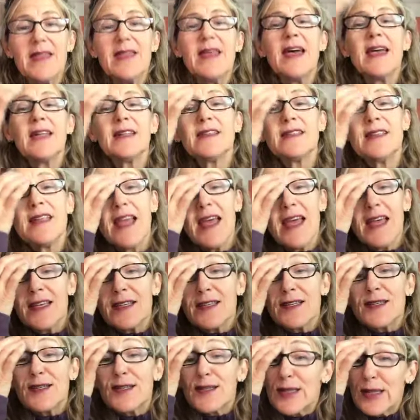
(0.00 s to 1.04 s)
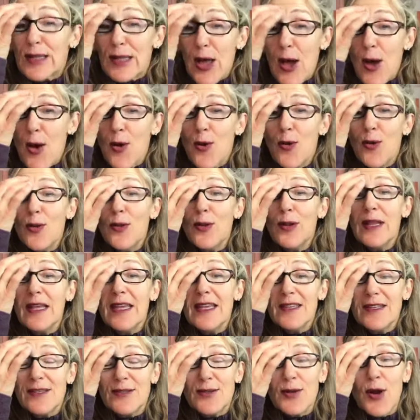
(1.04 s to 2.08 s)
and then
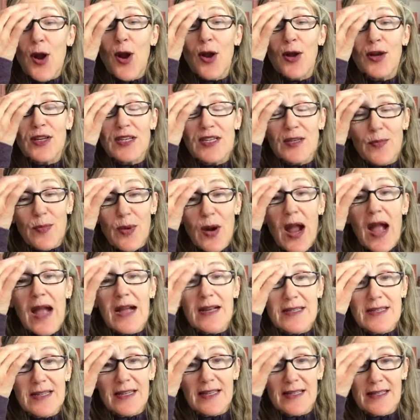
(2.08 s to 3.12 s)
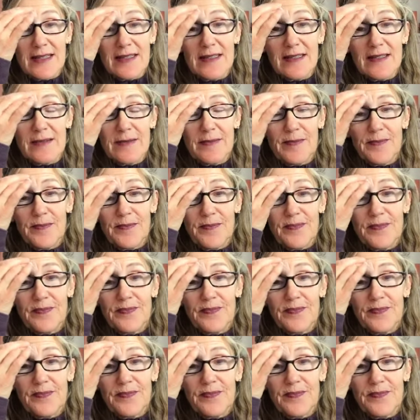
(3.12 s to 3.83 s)
slowly start to practice